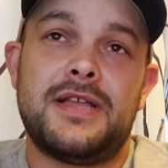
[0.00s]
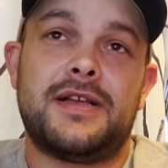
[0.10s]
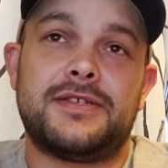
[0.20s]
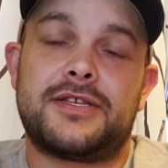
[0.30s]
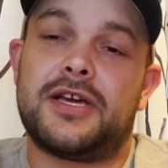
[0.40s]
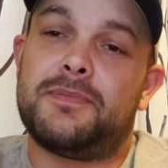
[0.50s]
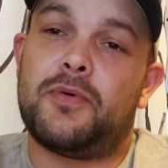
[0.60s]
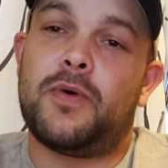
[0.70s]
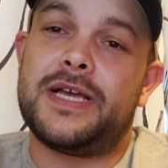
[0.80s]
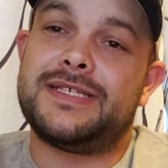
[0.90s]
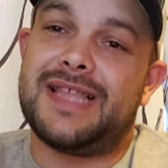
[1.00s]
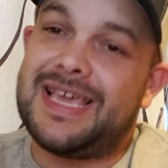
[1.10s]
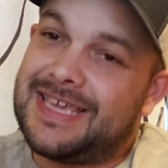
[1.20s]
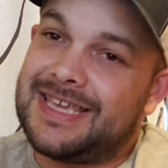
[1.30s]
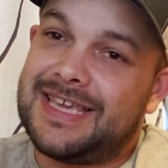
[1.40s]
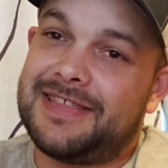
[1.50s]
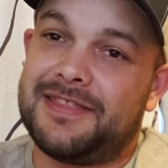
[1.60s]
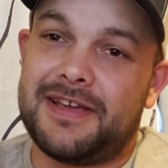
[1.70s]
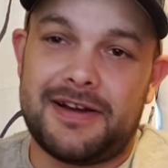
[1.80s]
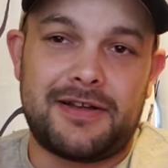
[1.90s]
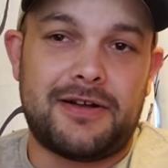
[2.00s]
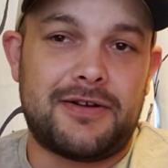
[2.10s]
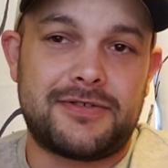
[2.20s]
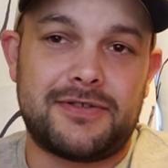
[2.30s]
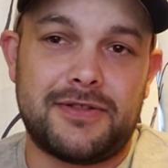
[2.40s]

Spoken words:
there's a couple ways they can get their cost